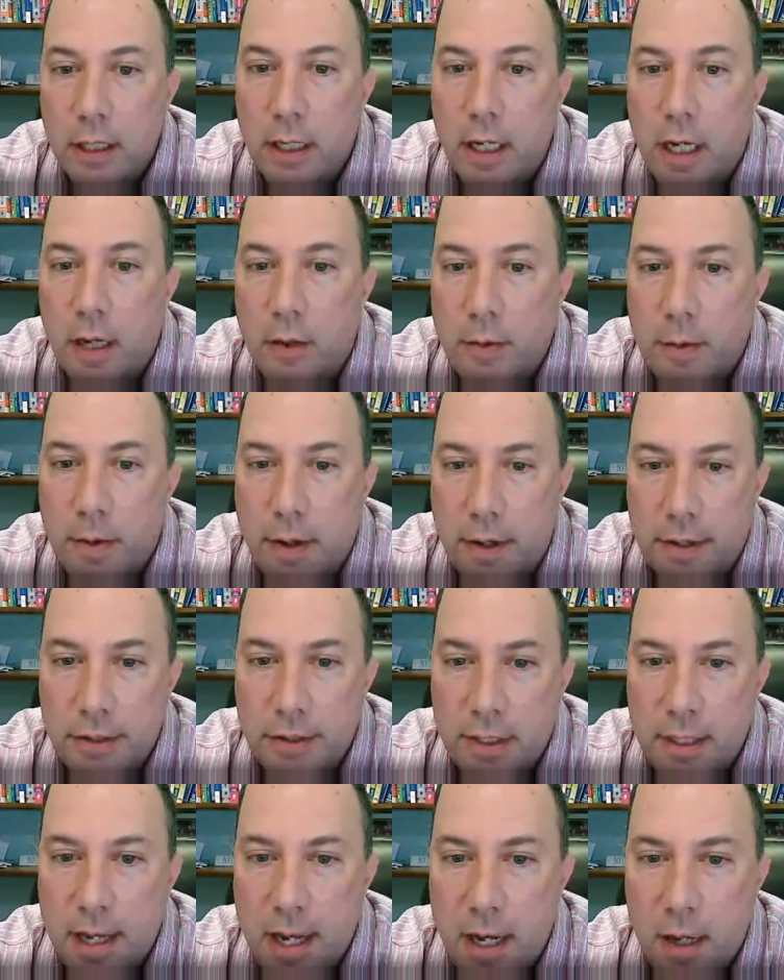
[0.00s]
We wanted to
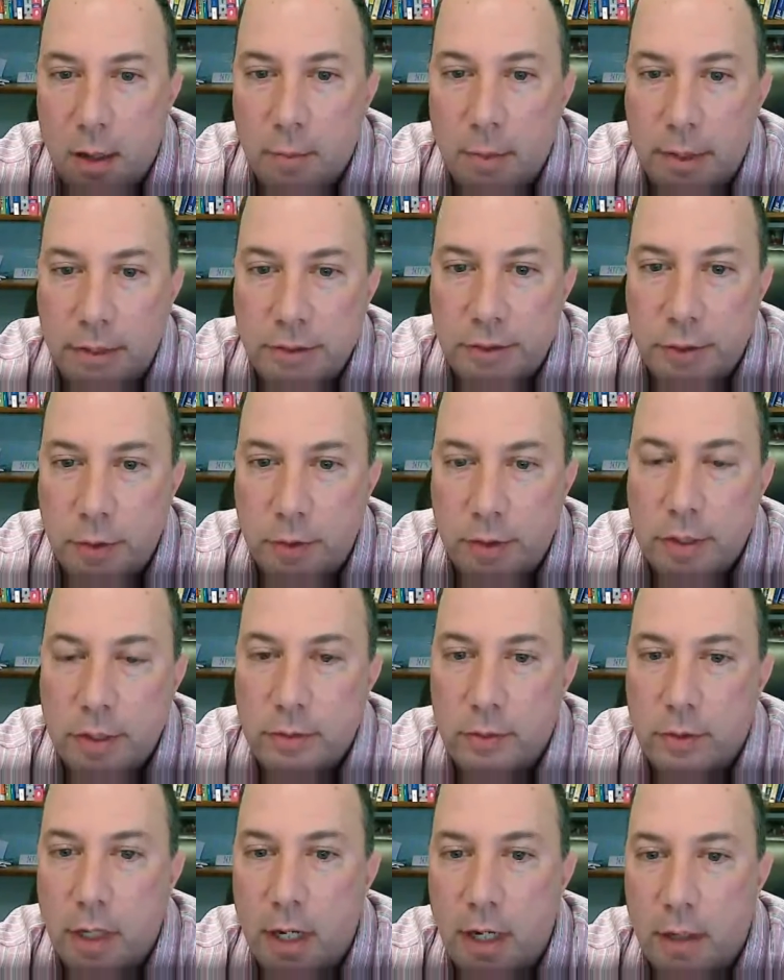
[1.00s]
see how much students
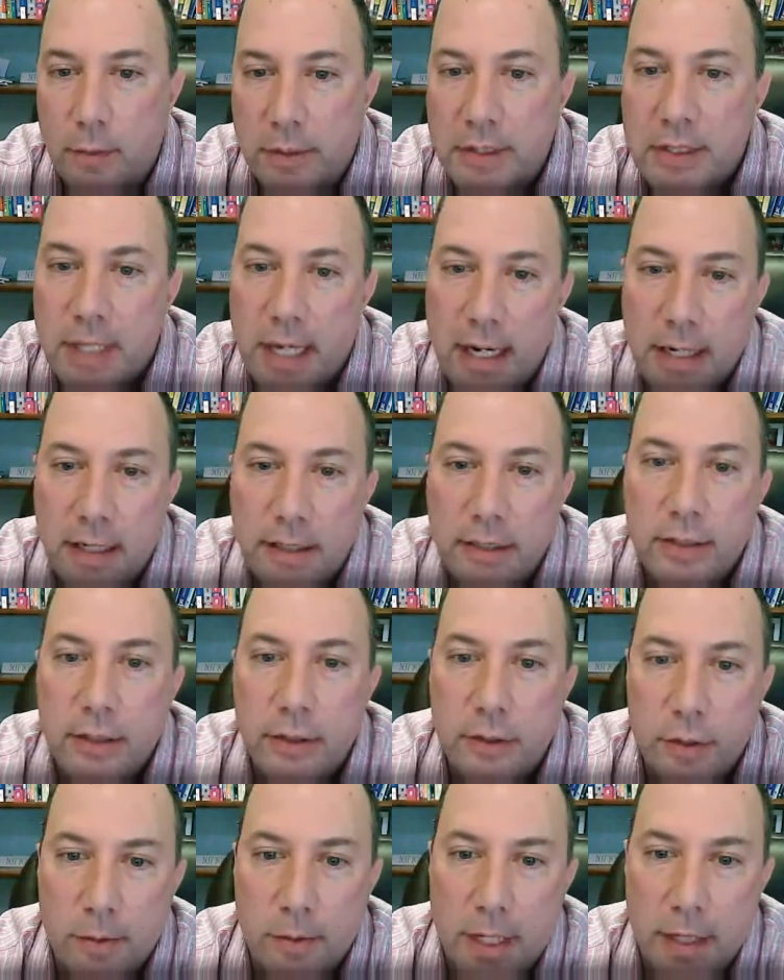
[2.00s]
retained
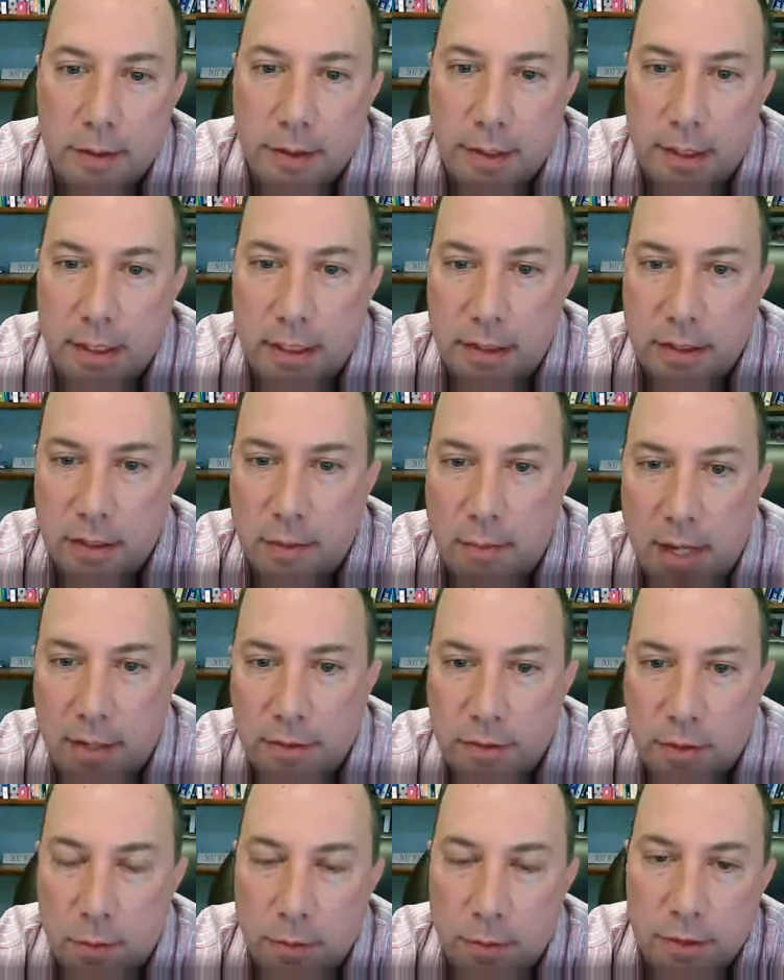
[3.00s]
throughout the
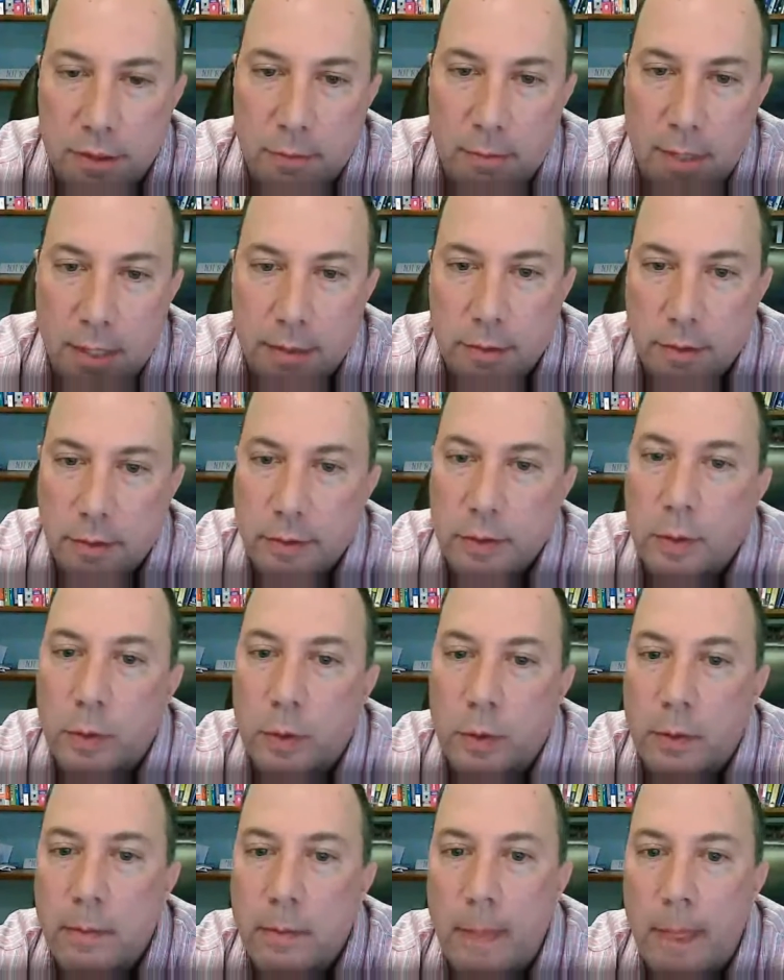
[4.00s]
semester. We're a semester
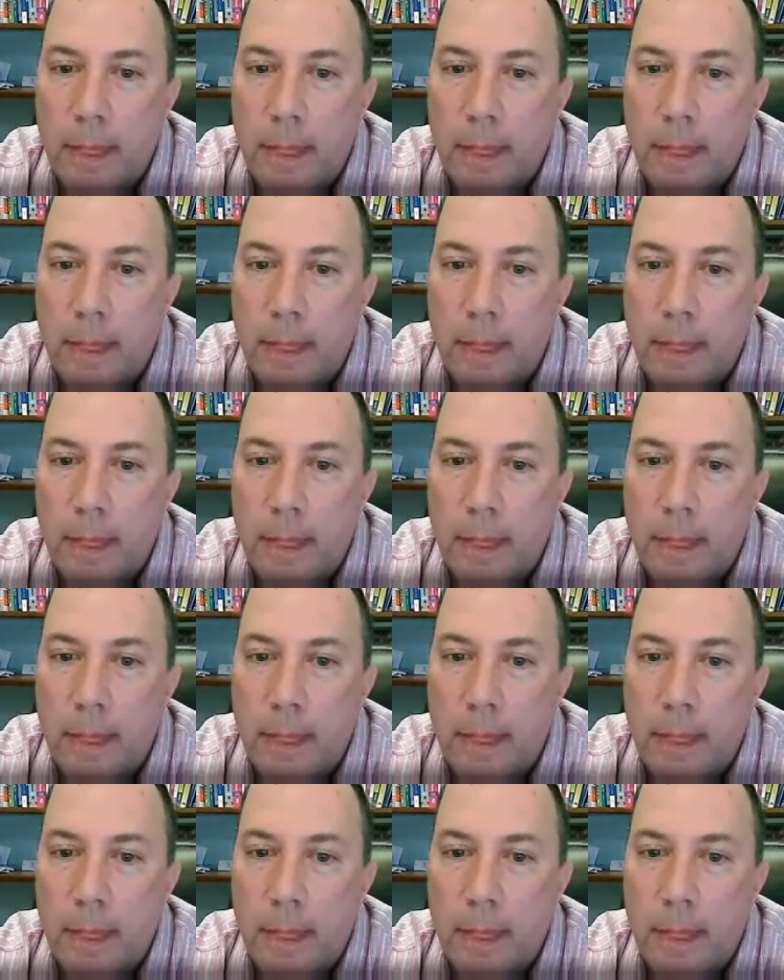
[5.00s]
school.